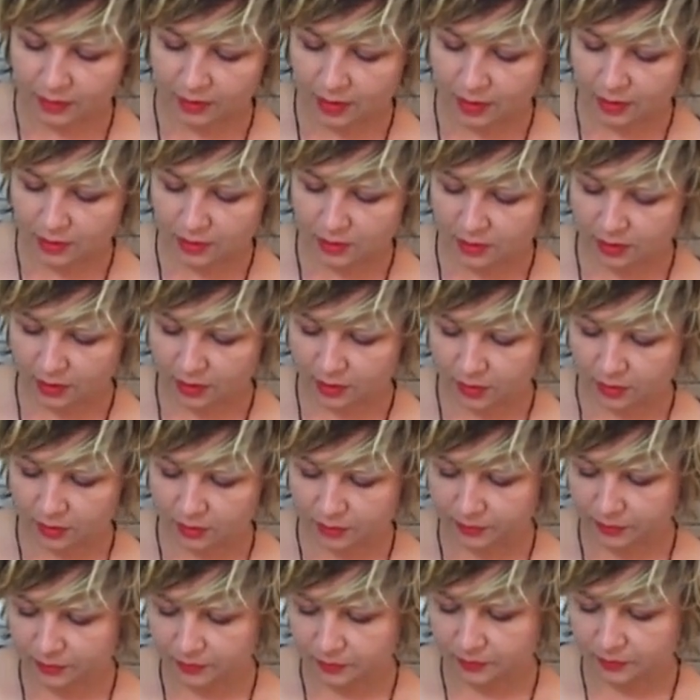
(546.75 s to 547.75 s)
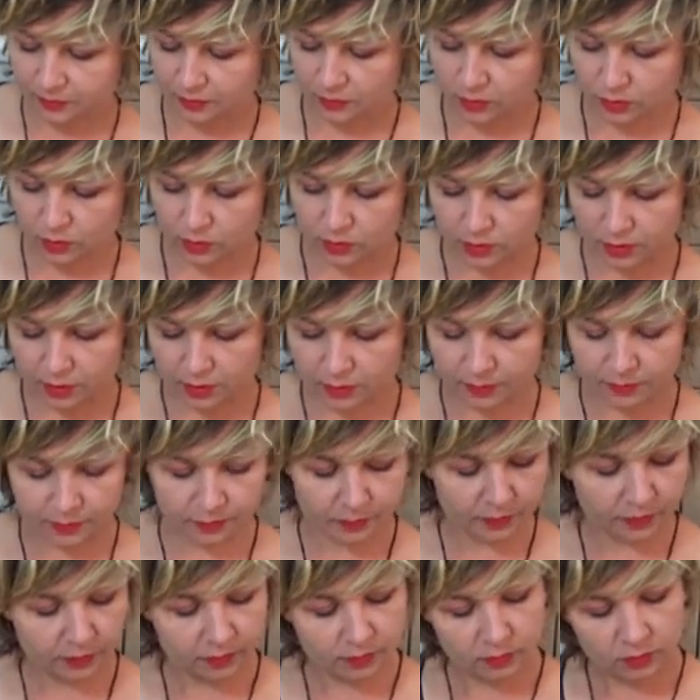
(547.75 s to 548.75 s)
Yes, here. You see?
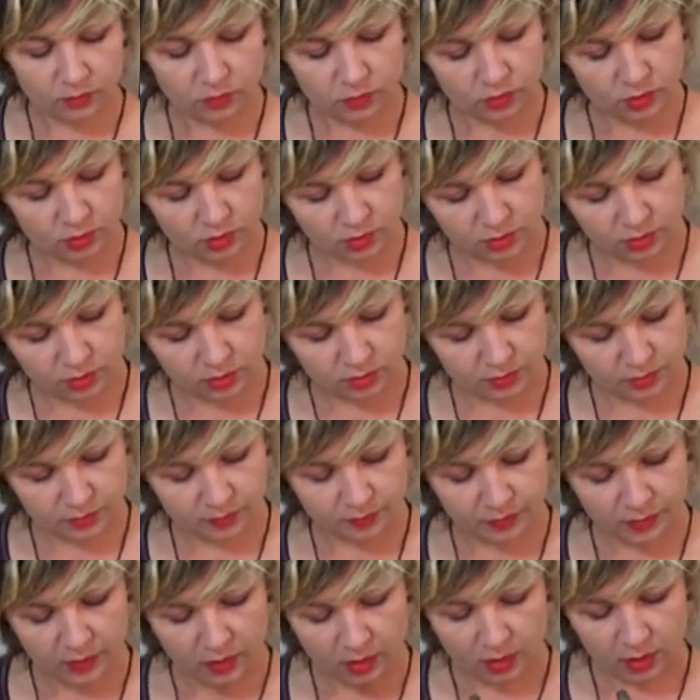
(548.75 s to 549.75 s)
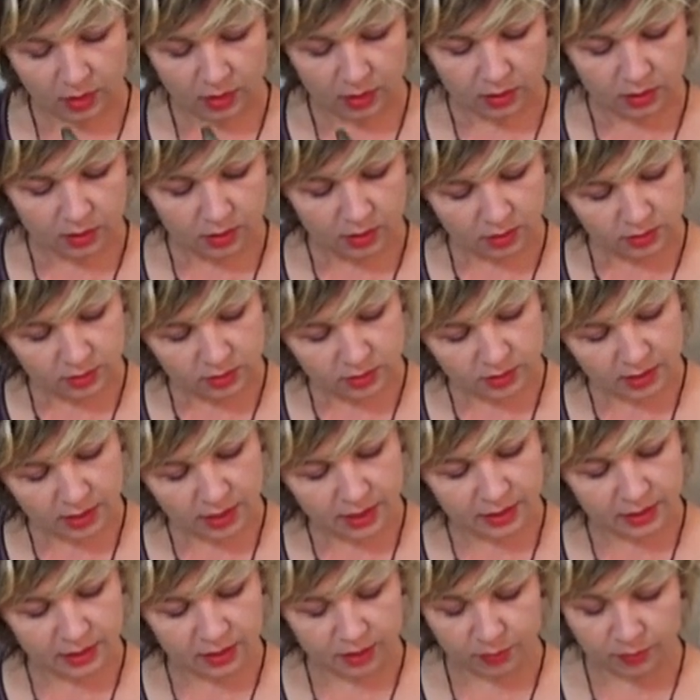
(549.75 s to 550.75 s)
Just
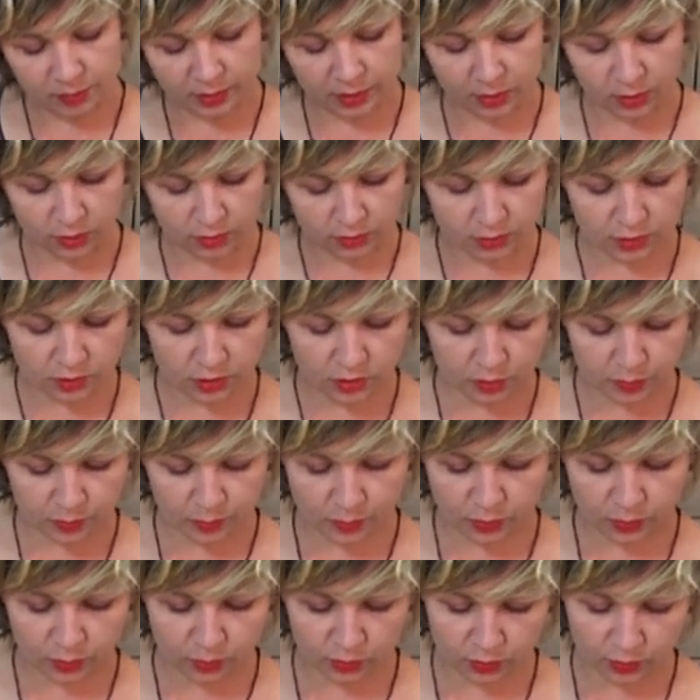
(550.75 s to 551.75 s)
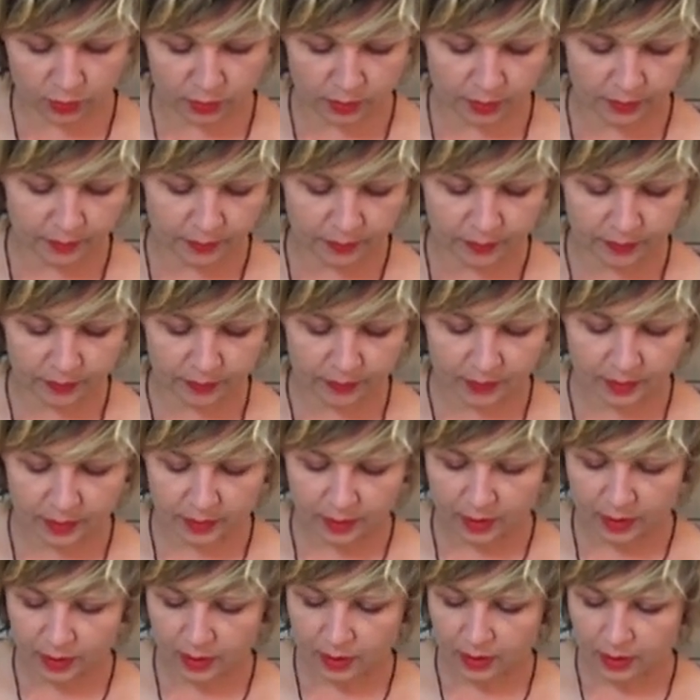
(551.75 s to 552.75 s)
take a big spoon,
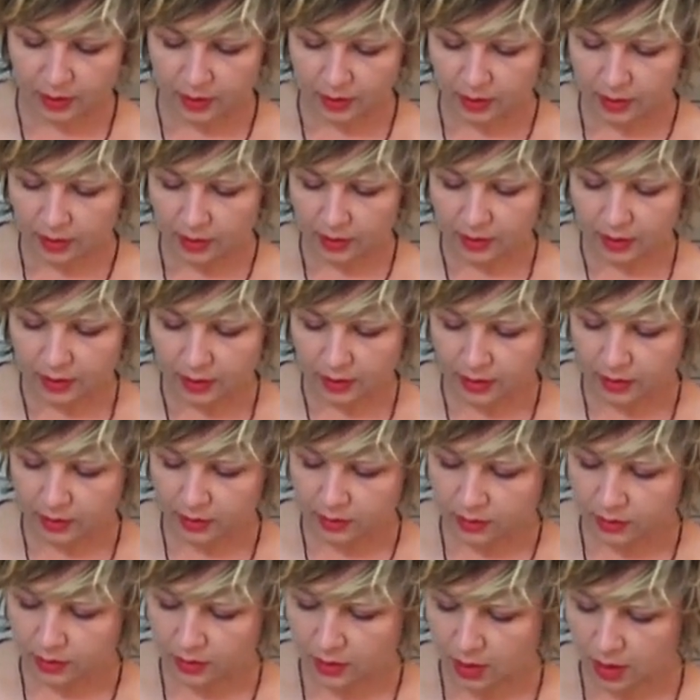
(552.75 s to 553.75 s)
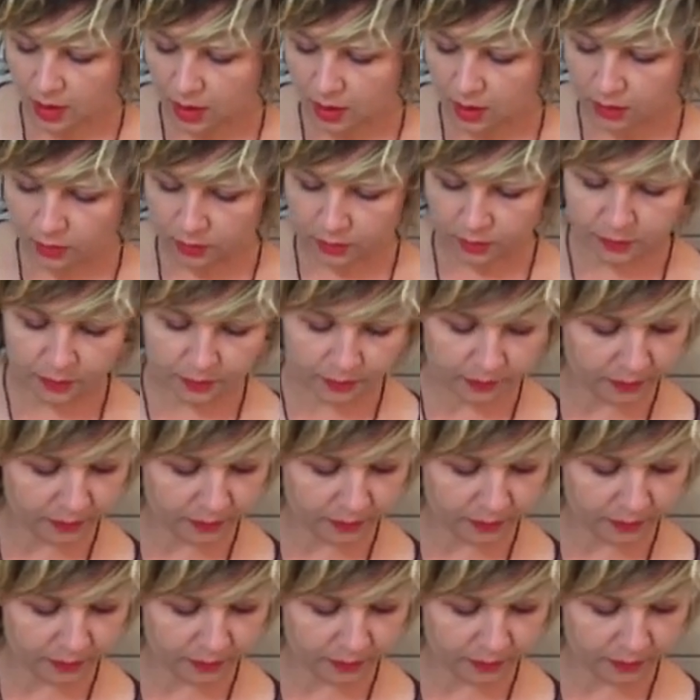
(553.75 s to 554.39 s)
and now